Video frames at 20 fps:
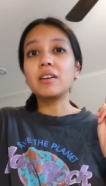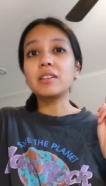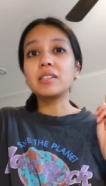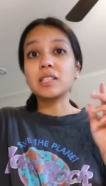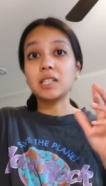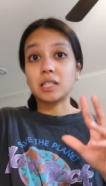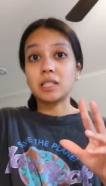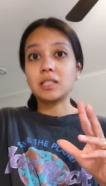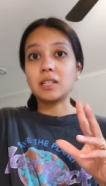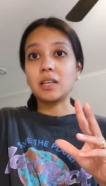
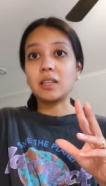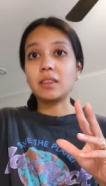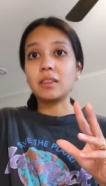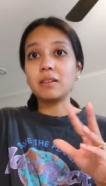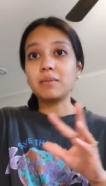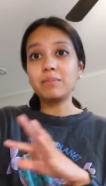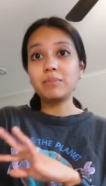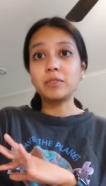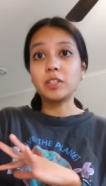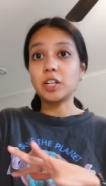16th.
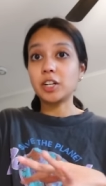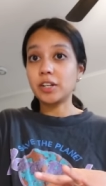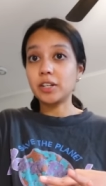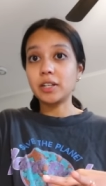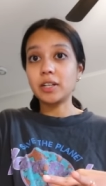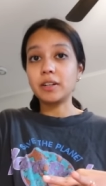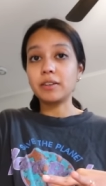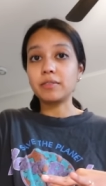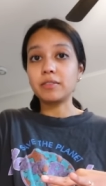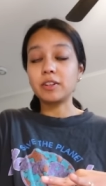You heard
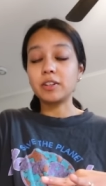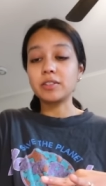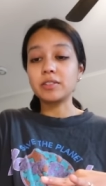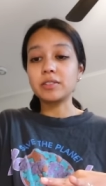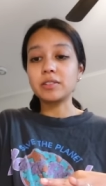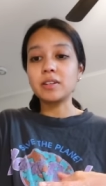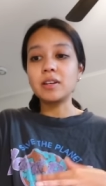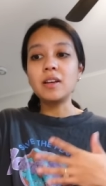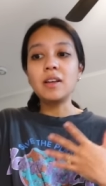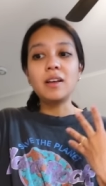it here
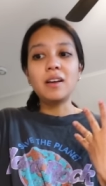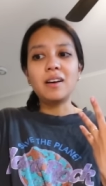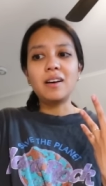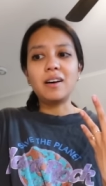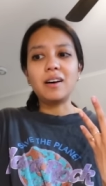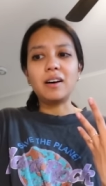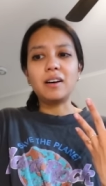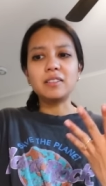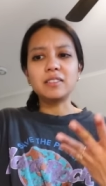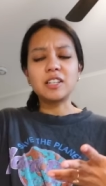first.
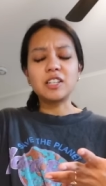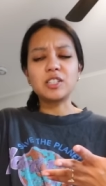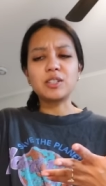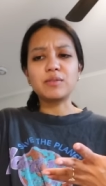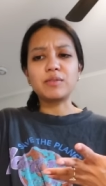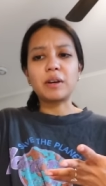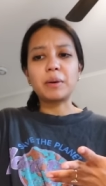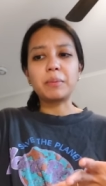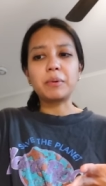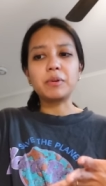Unless
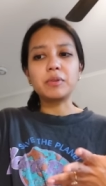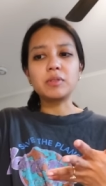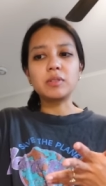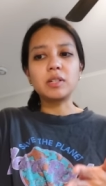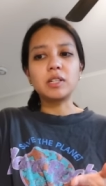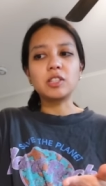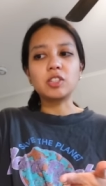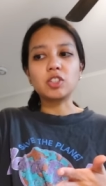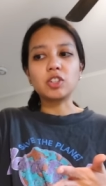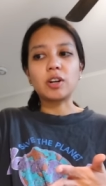if I post
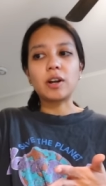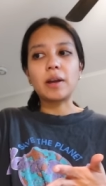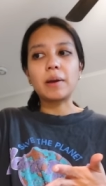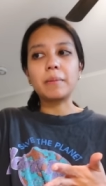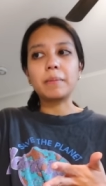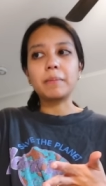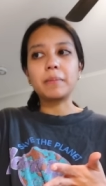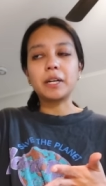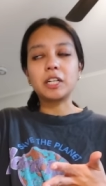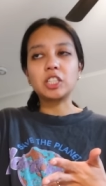an
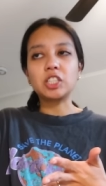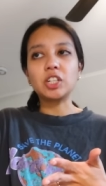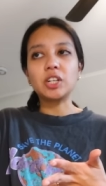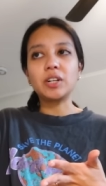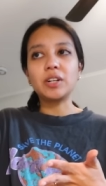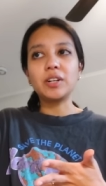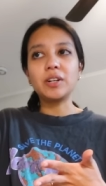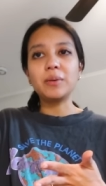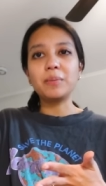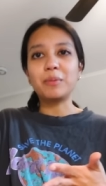Instagram
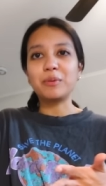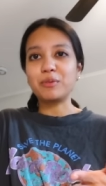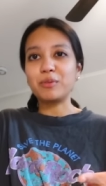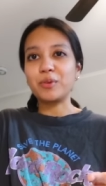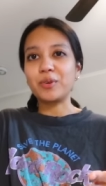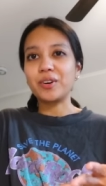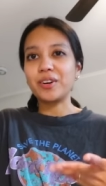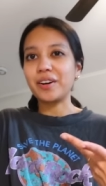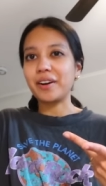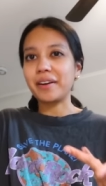picture
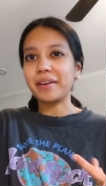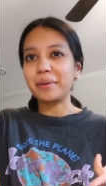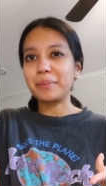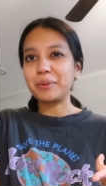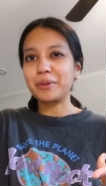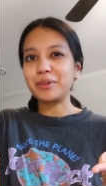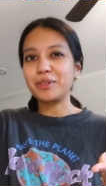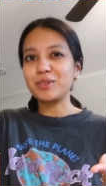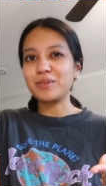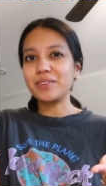before I
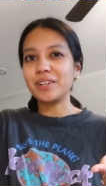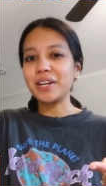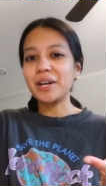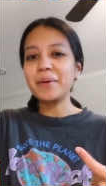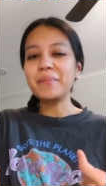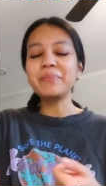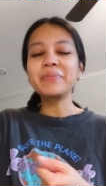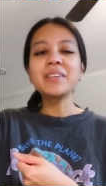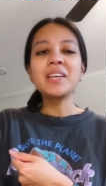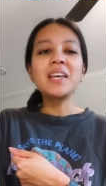upload this
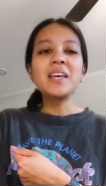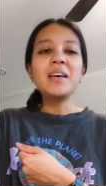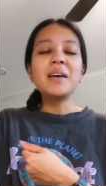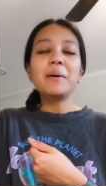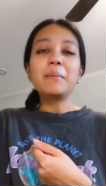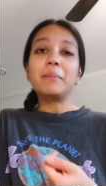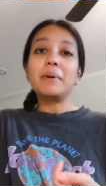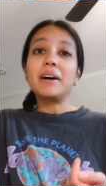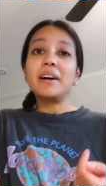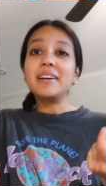video.
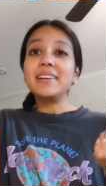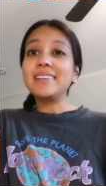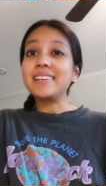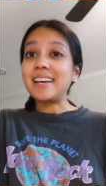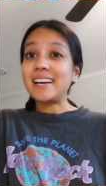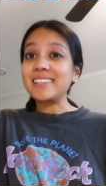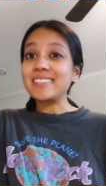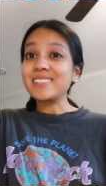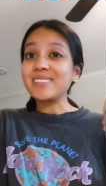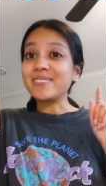But
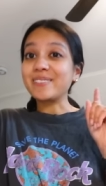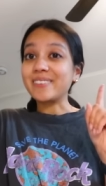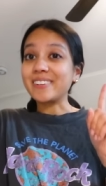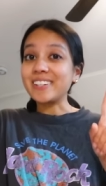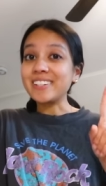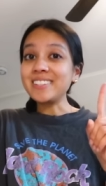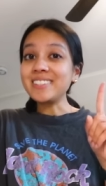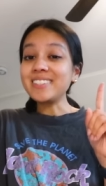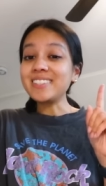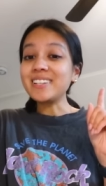yes,
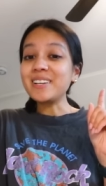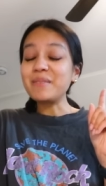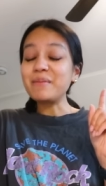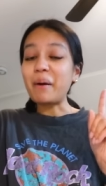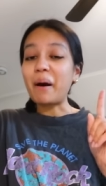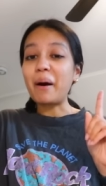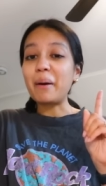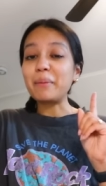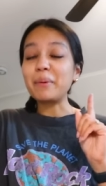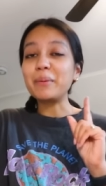first
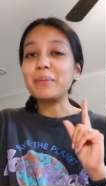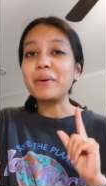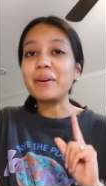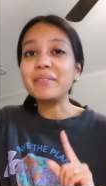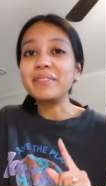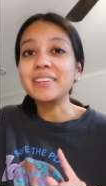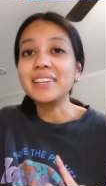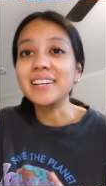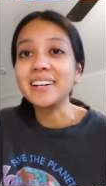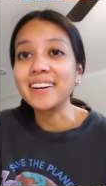pop-up
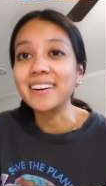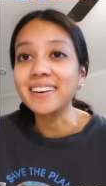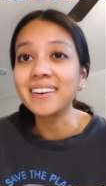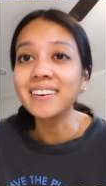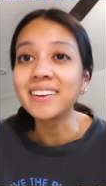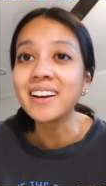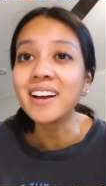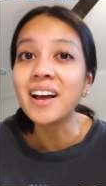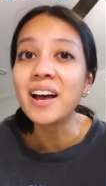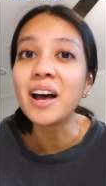of the year.
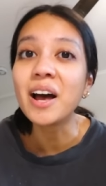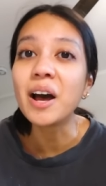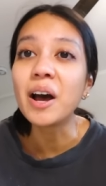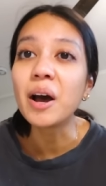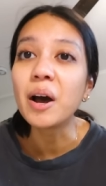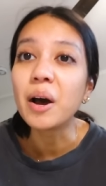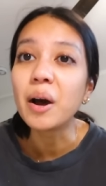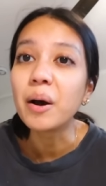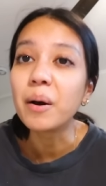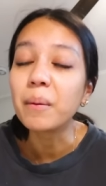
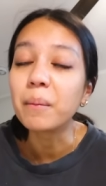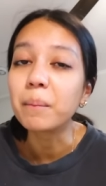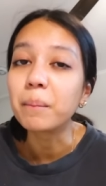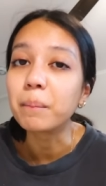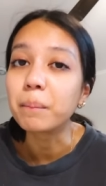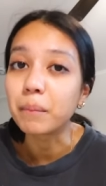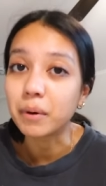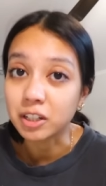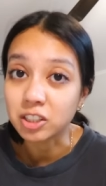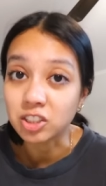
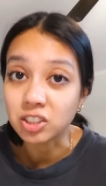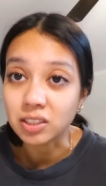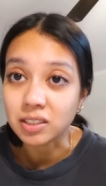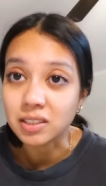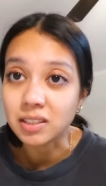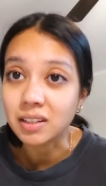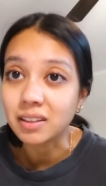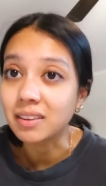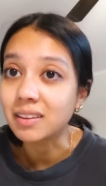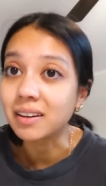March
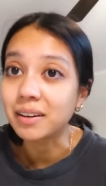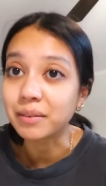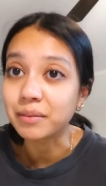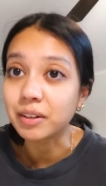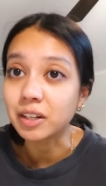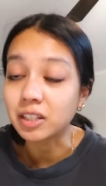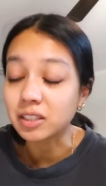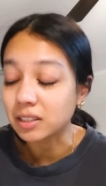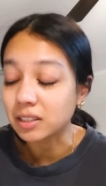16th, and I'm very